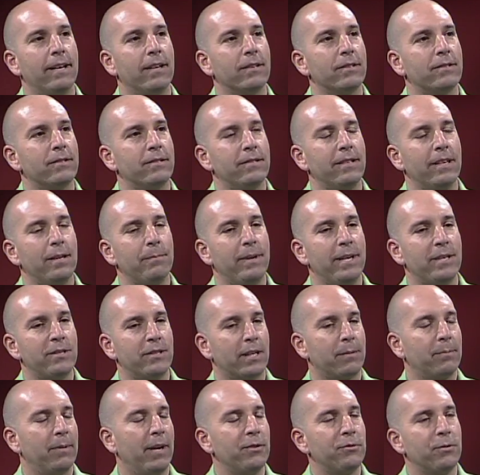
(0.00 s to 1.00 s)
house, say a
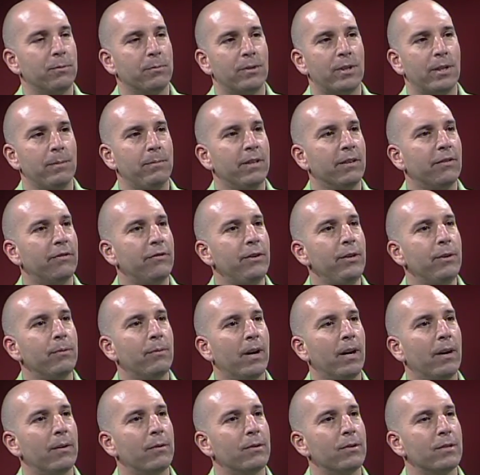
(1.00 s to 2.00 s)
basic bedroom could be a
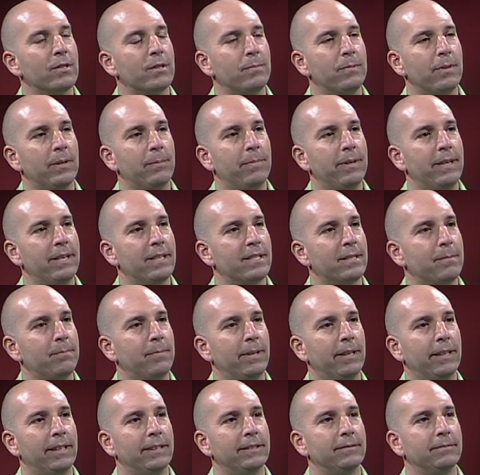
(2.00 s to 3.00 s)
few hours, but based
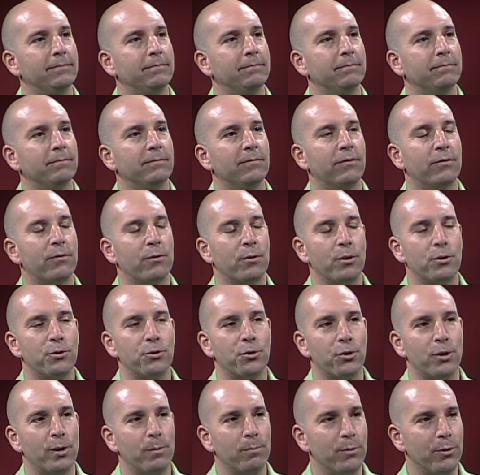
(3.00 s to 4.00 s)
upon
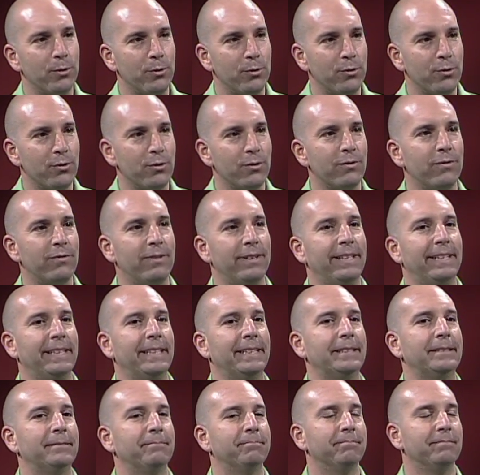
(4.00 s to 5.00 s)
furniture to move
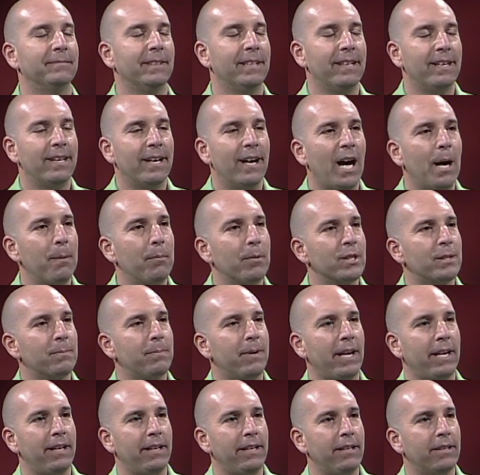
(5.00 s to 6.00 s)
and how much
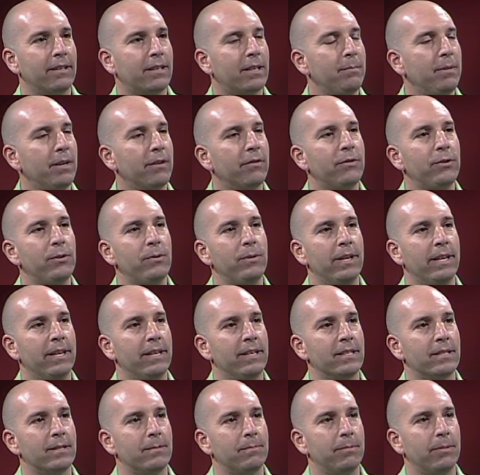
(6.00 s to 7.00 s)
painting, it could be a few
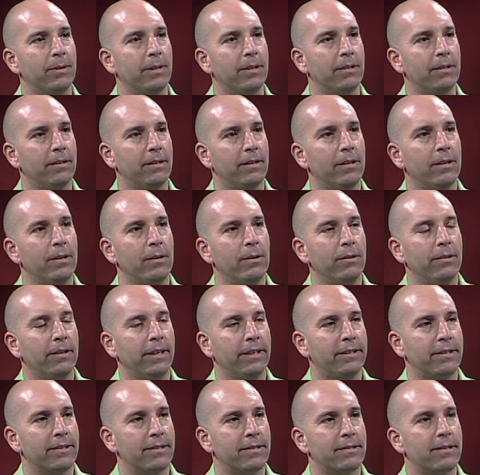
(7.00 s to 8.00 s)
days. But I
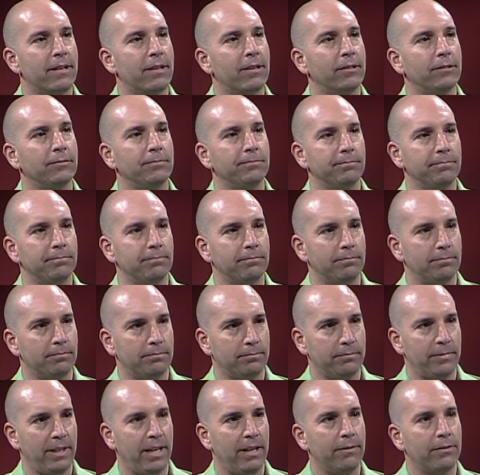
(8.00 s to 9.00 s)
like to start,
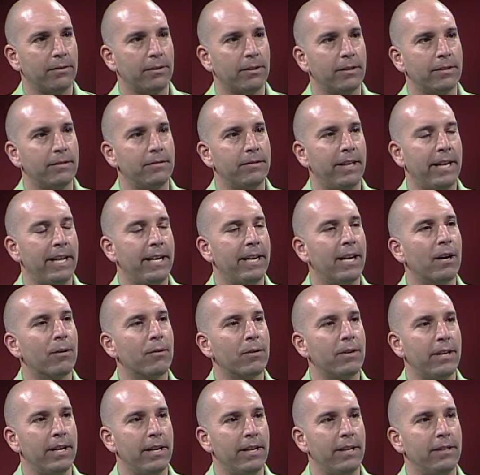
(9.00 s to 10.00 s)
have good
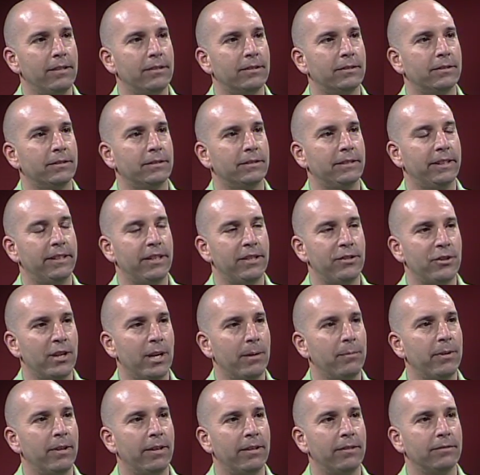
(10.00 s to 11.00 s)
8-hour days, and get the
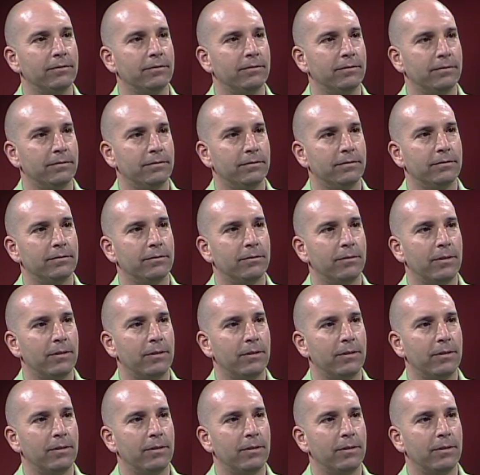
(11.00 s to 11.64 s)
job done. So